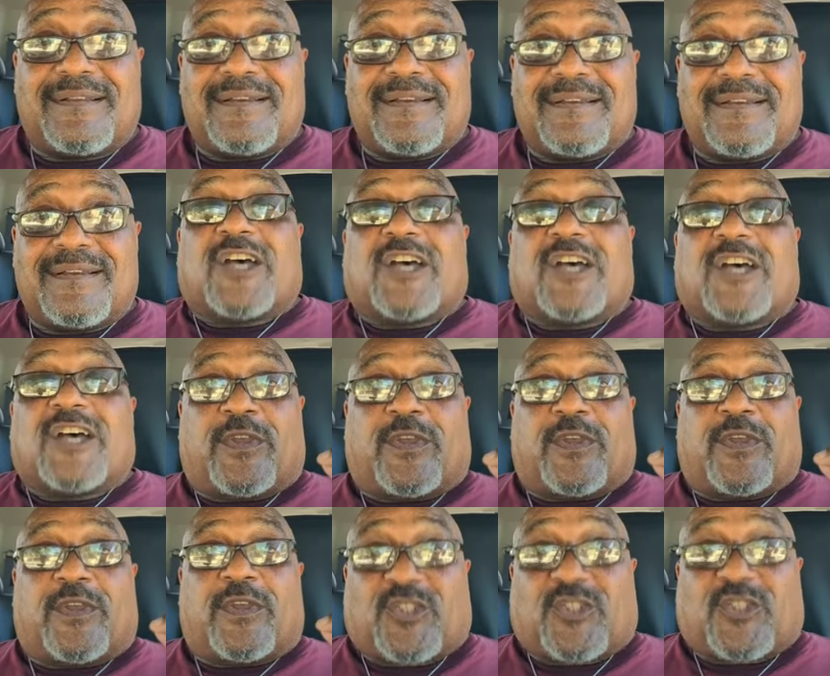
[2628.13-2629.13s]
So when you
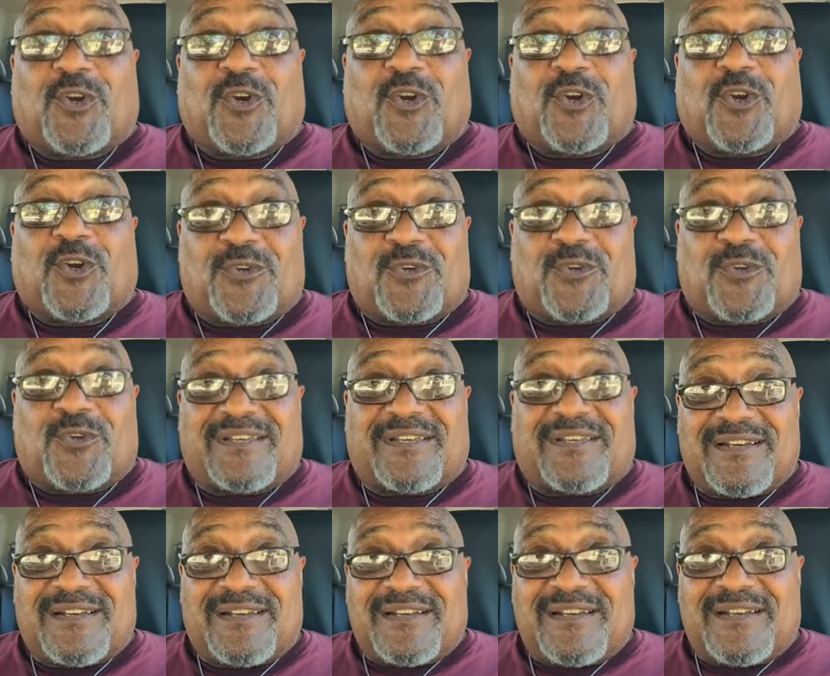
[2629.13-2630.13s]
choose
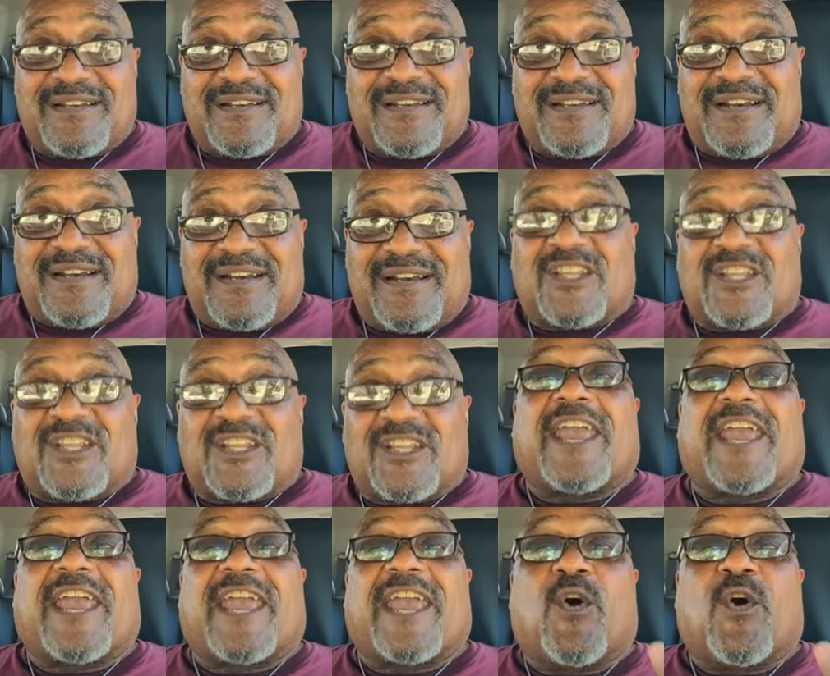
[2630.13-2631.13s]
to stay
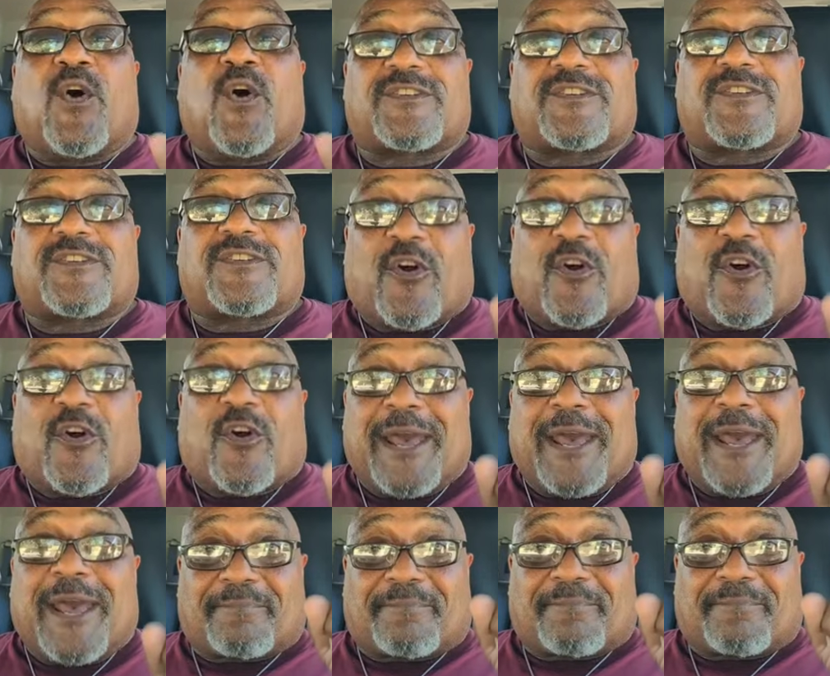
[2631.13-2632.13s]
focused on
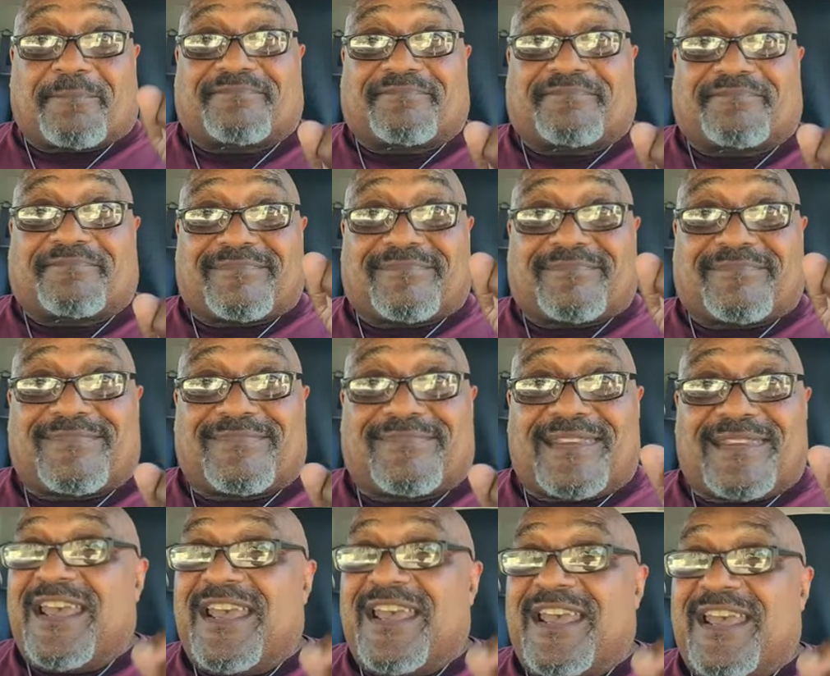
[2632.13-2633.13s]
him,
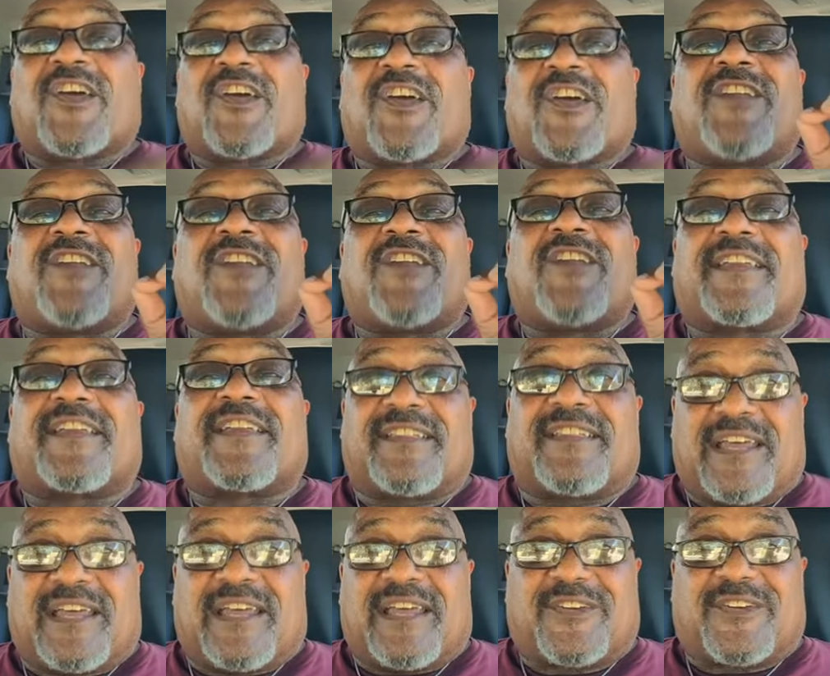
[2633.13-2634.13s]
there's nothing the
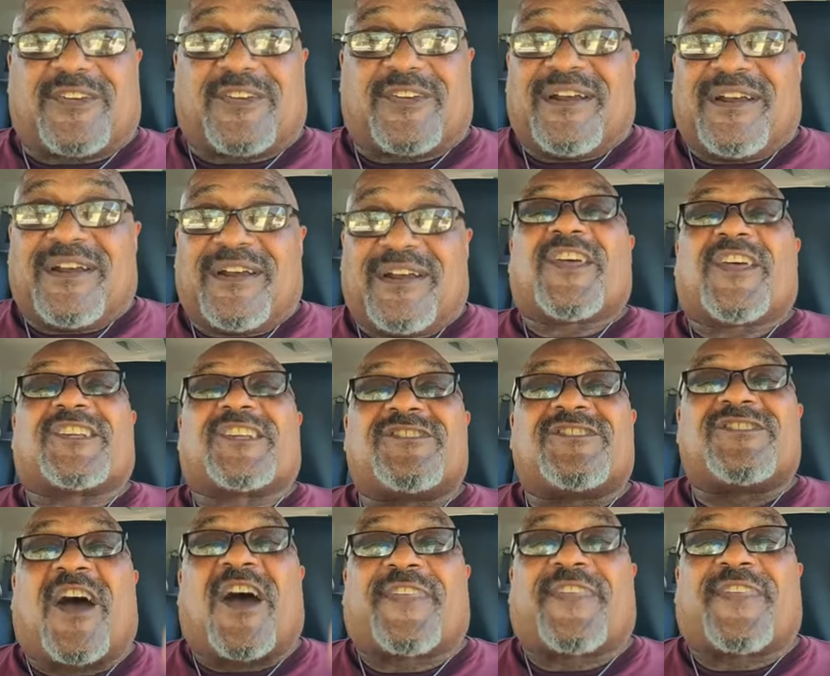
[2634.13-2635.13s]
devil can do. There's
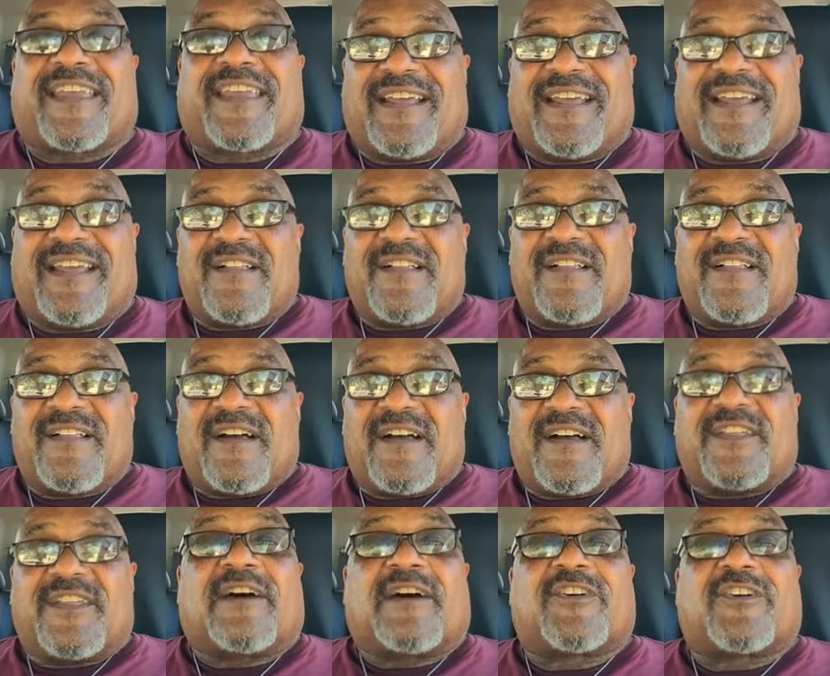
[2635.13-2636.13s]
nothing the
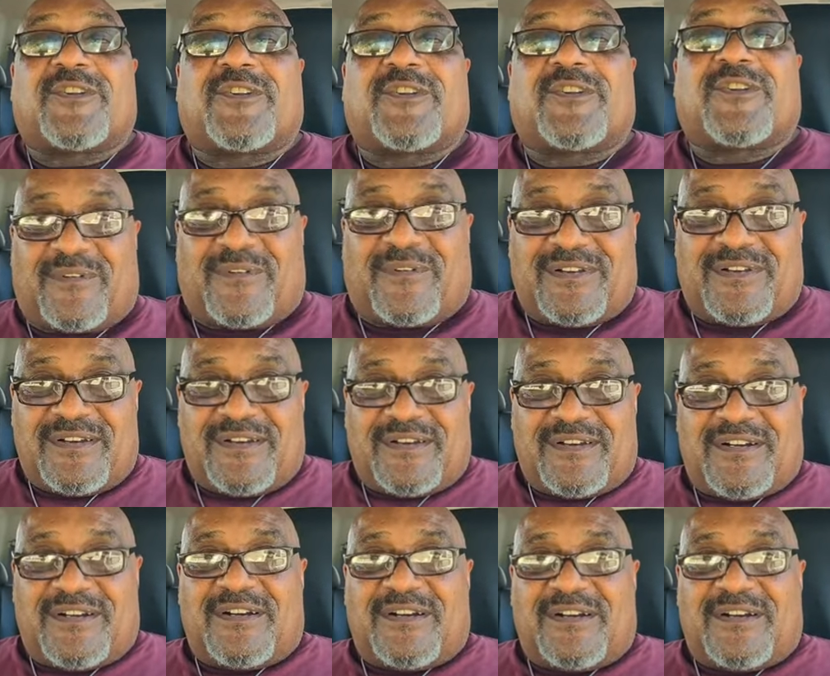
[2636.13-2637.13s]
devil can do
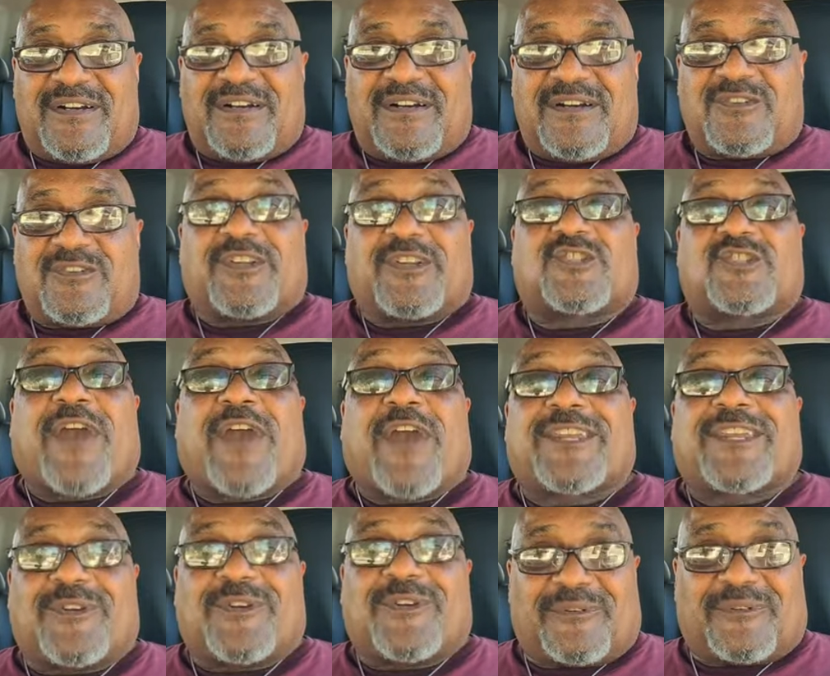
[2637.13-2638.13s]
to distract
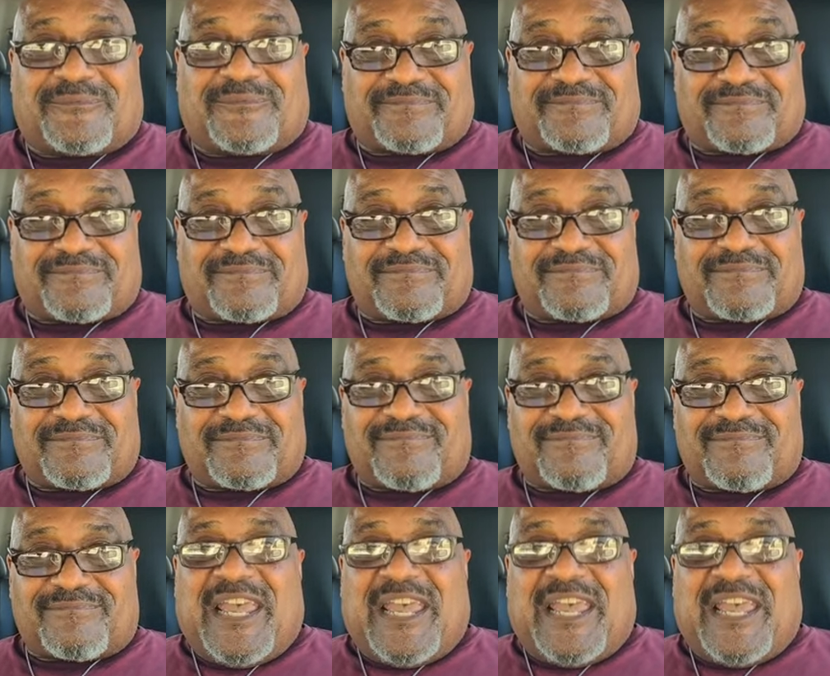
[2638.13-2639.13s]
you.
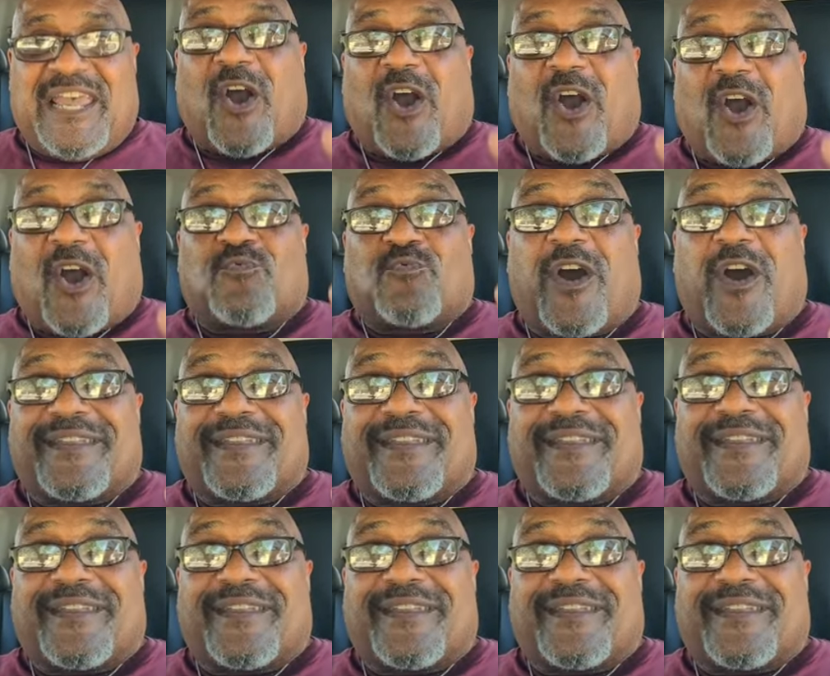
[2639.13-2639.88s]
Because what?